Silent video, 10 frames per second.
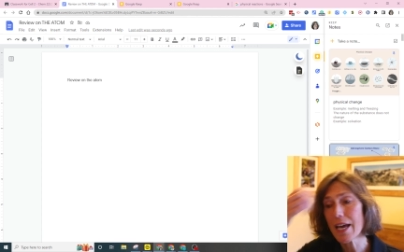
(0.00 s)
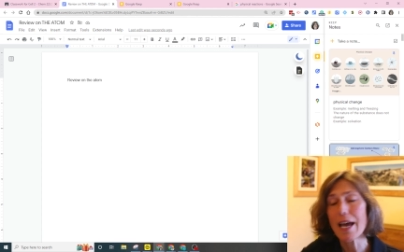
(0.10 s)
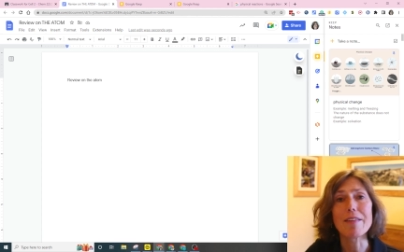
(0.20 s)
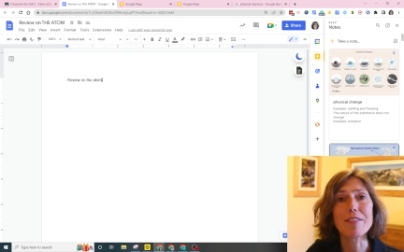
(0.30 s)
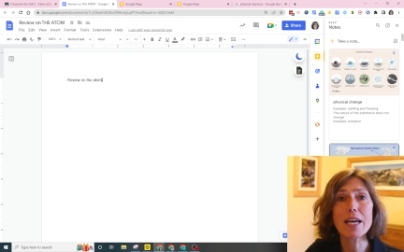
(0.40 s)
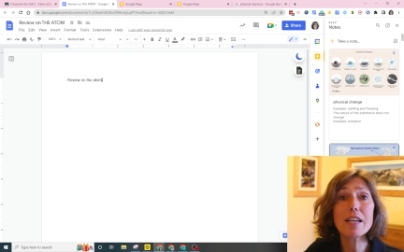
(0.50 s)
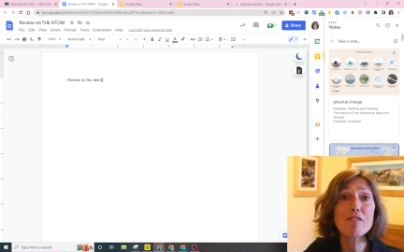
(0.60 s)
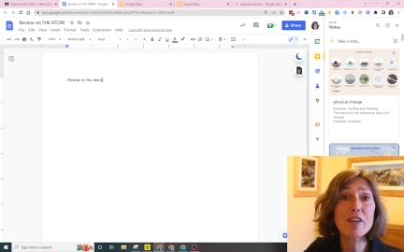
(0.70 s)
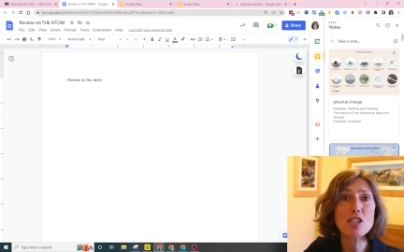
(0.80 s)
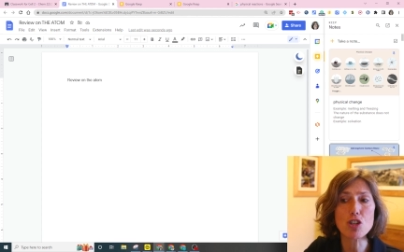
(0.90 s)
and then
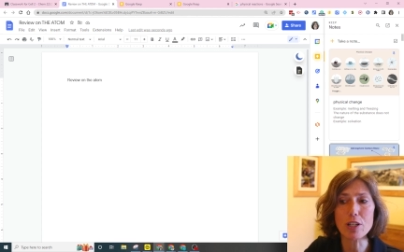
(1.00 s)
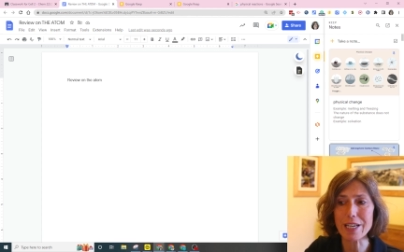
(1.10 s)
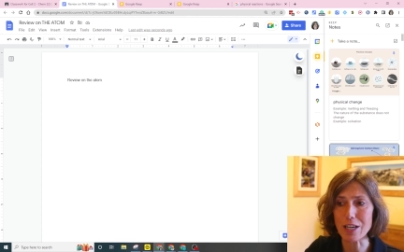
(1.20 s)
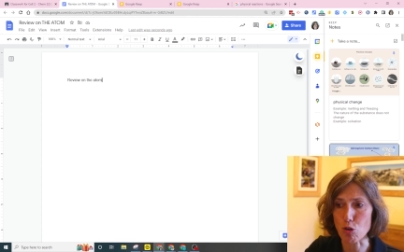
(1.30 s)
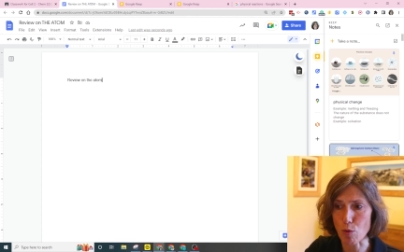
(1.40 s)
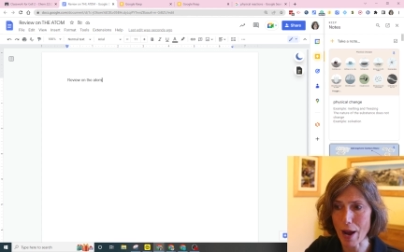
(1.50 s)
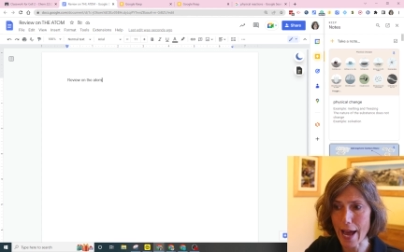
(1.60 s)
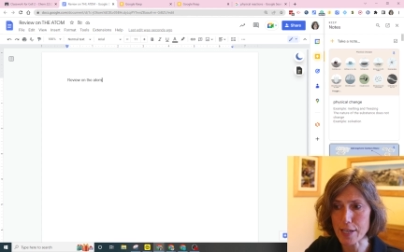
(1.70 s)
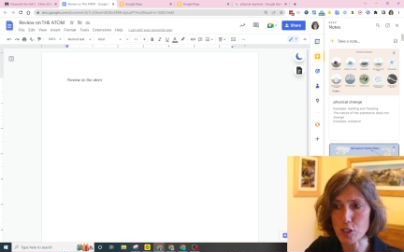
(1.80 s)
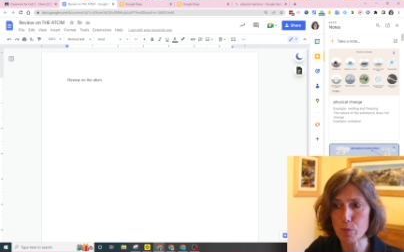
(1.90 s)
eventually
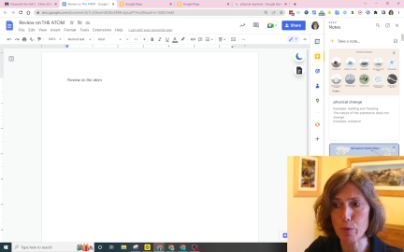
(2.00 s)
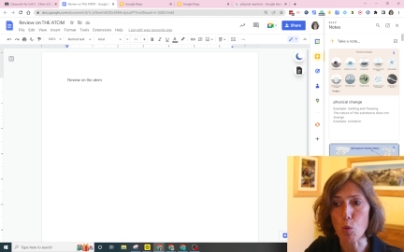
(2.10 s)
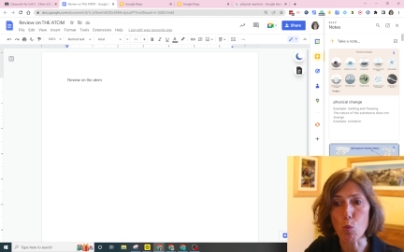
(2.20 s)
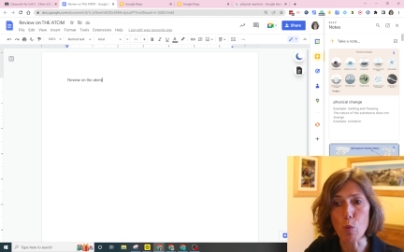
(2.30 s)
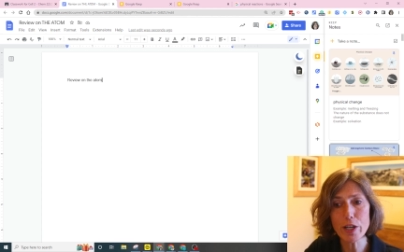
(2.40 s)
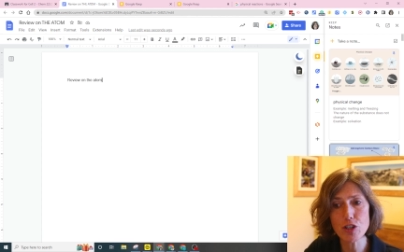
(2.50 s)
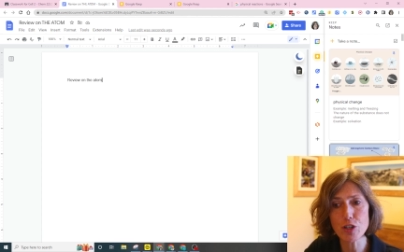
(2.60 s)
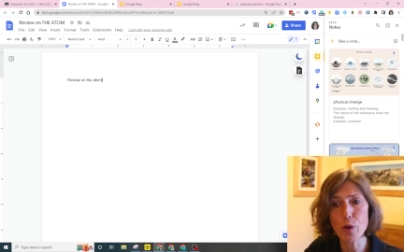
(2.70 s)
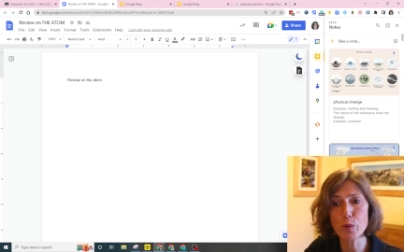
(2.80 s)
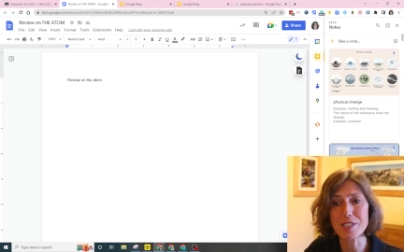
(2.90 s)
grasp which
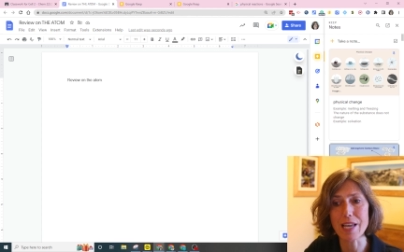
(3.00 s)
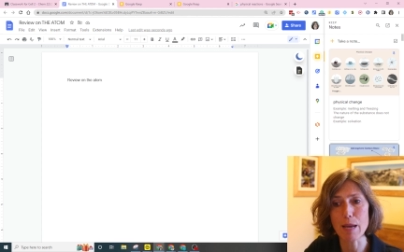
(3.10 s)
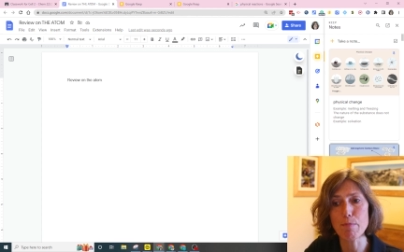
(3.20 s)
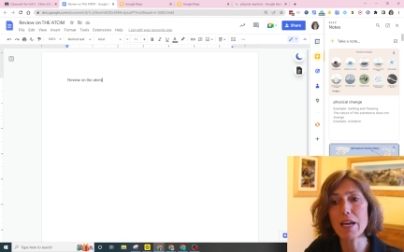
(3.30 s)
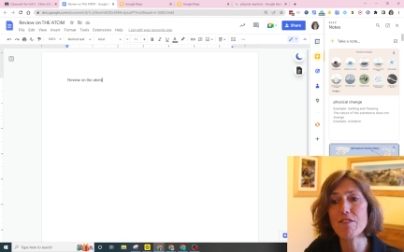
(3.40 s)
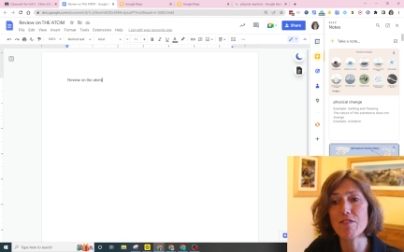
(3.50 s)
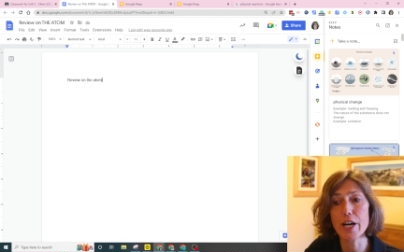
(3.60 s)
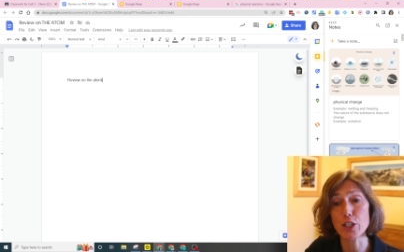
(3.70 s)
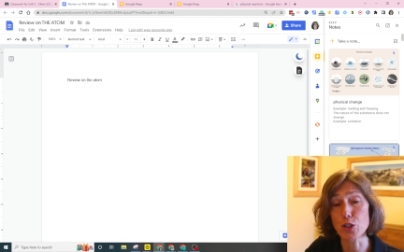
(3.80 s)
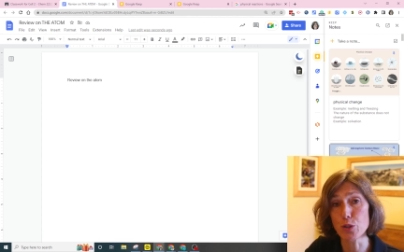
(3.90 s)
notes they may
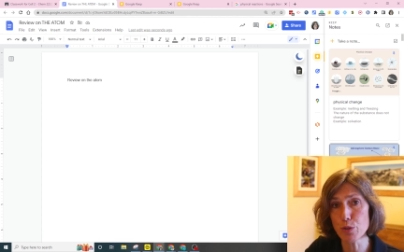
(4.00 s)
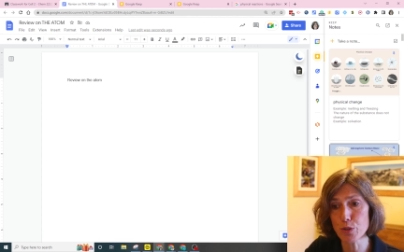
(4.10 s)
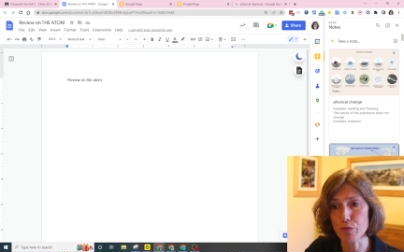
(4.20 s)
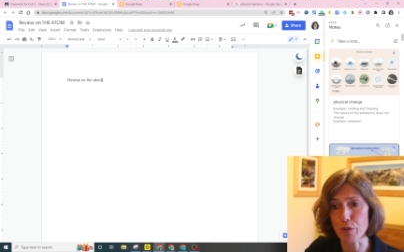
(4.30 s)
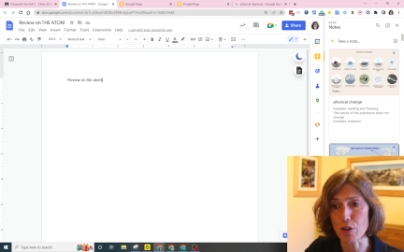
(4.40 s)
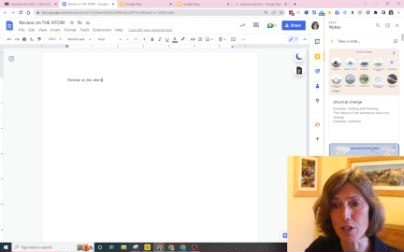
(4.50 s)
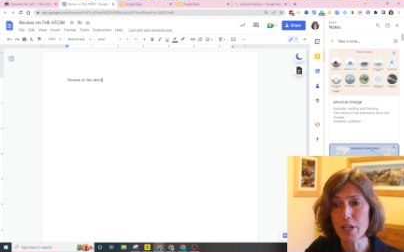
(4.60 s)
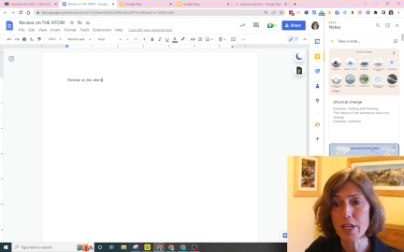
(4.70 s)
find useful